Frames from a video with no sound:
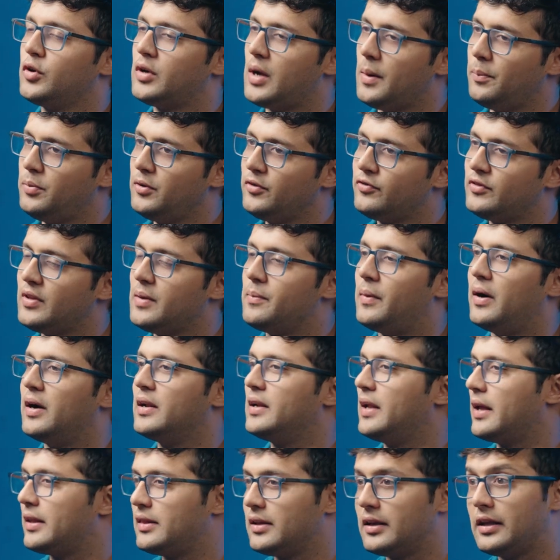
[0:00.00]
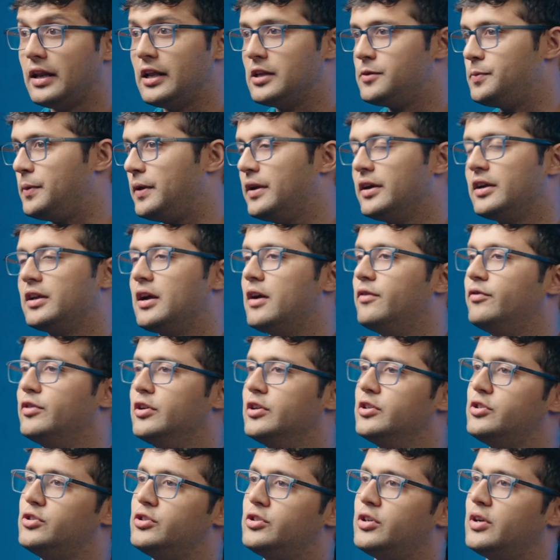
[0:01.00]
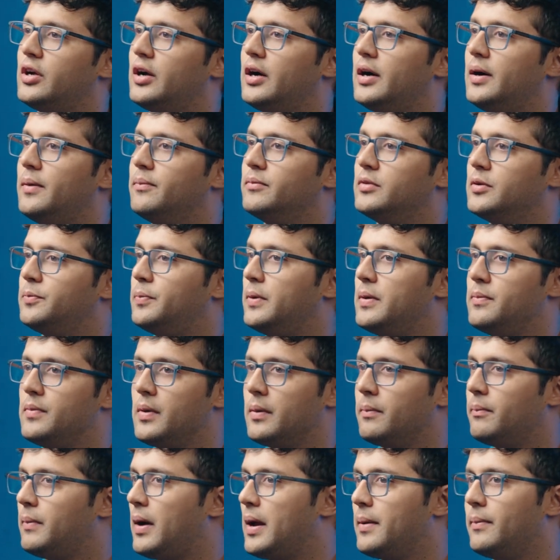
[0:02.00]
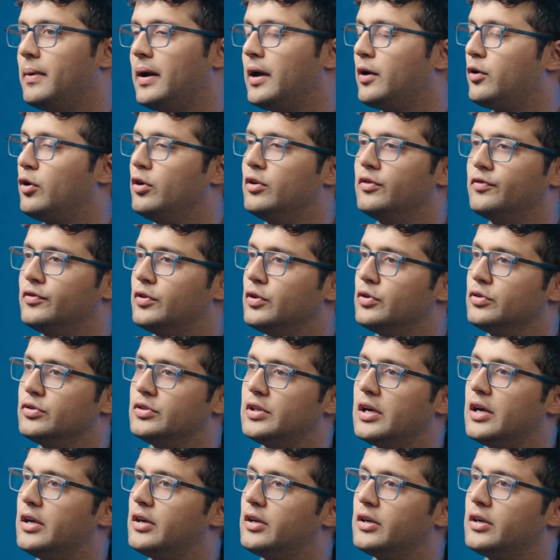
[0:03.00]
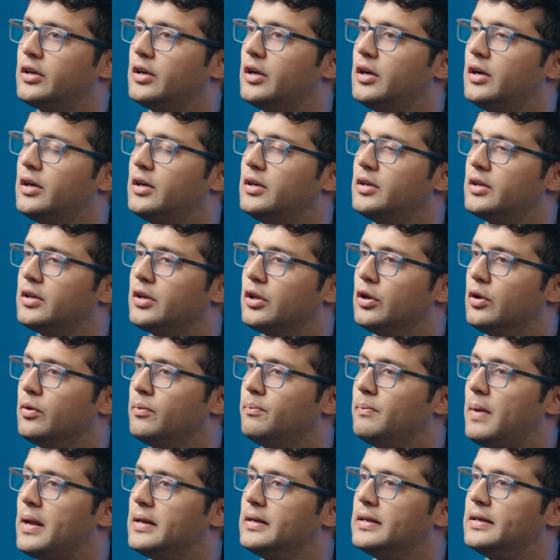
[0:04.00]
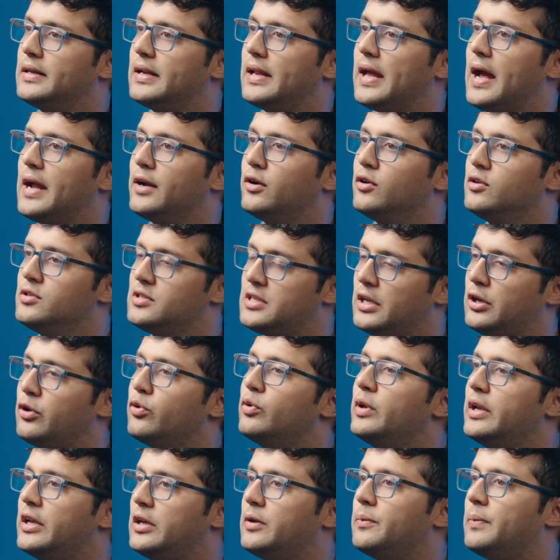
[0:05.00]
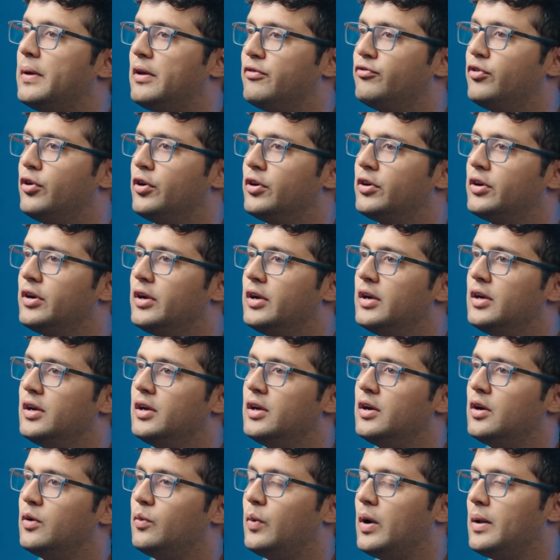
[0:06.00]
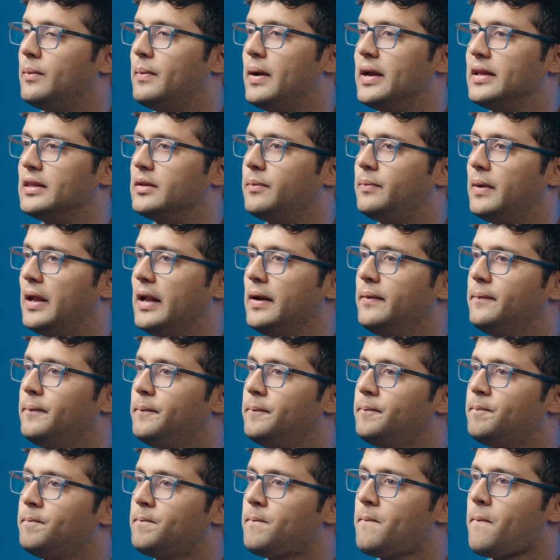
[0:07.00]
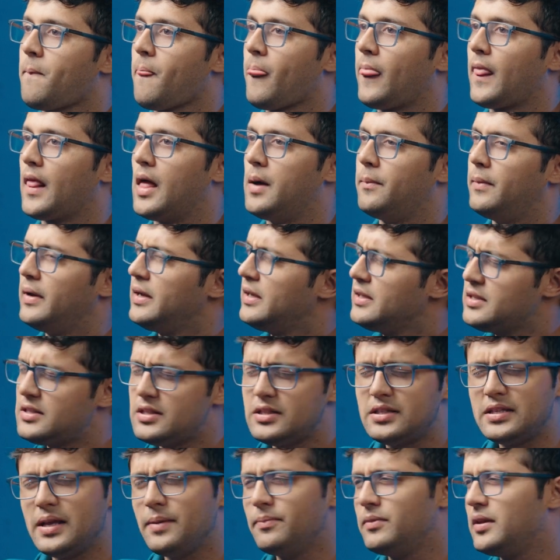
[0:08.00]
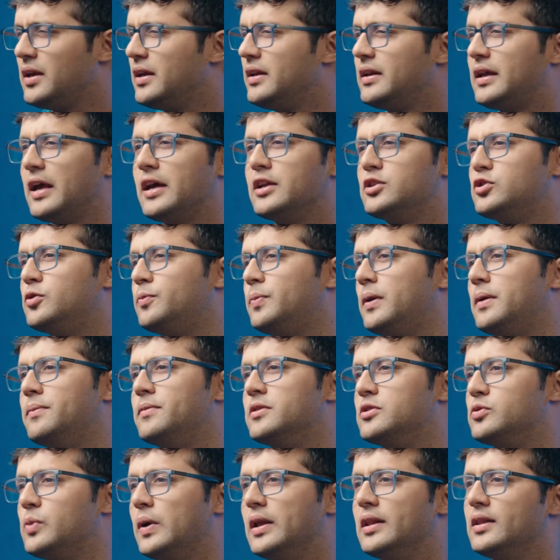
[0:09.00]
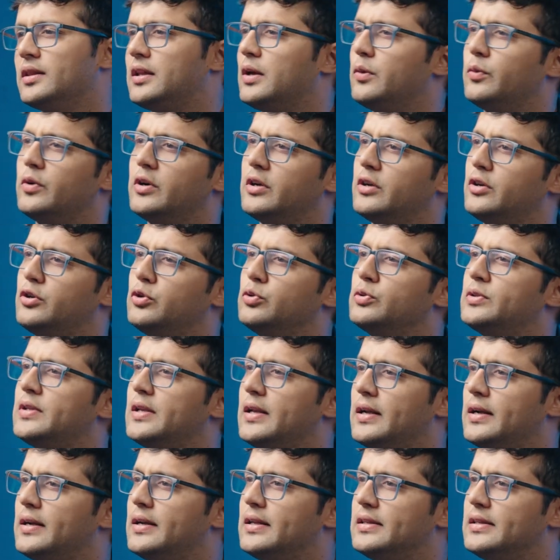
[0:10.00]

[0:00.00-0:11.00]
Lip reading: a couple of them are like the grace period coverage, the premium buyback, all of those are, mandatory add-ons that you need to pay for while buying the plan. And it's the same thing in Care Supreme as well. There were 2, 3 at